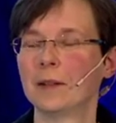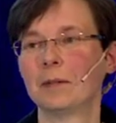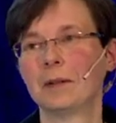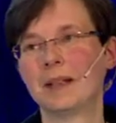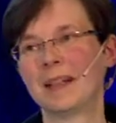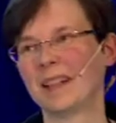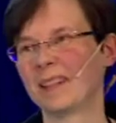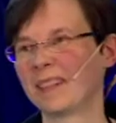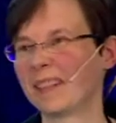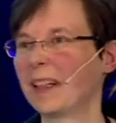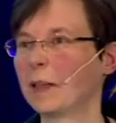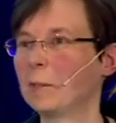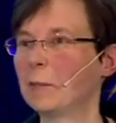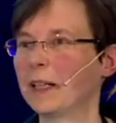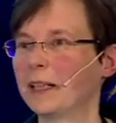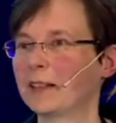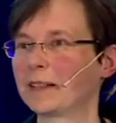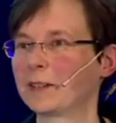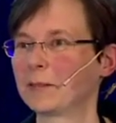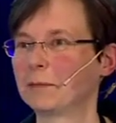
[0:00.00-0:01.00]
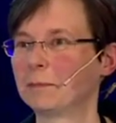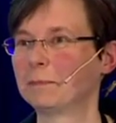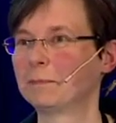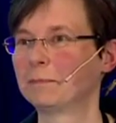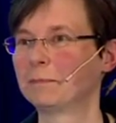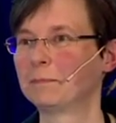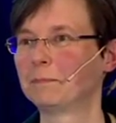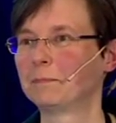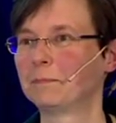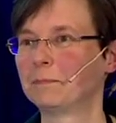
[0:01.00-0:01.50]
in 10 minutes.
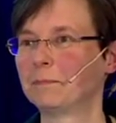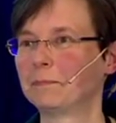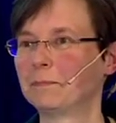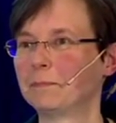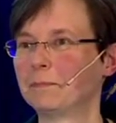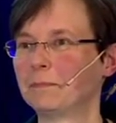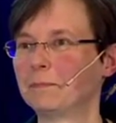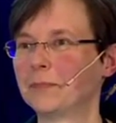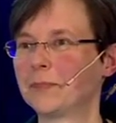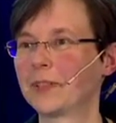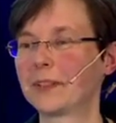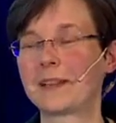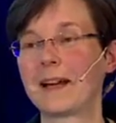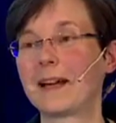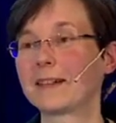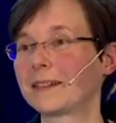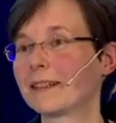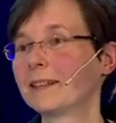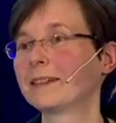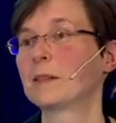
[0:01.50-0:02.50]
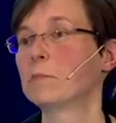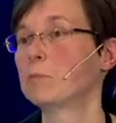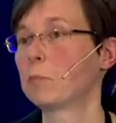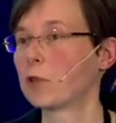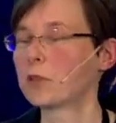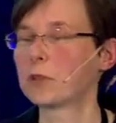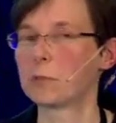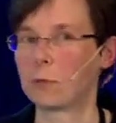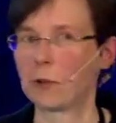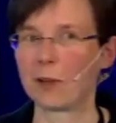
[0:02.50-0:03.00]
The task is
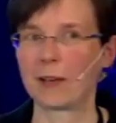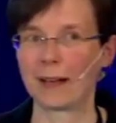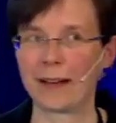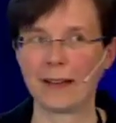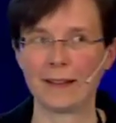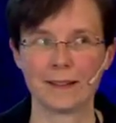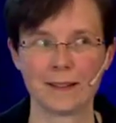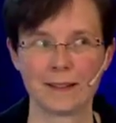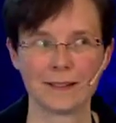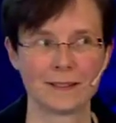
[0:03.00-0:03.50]
impossible again.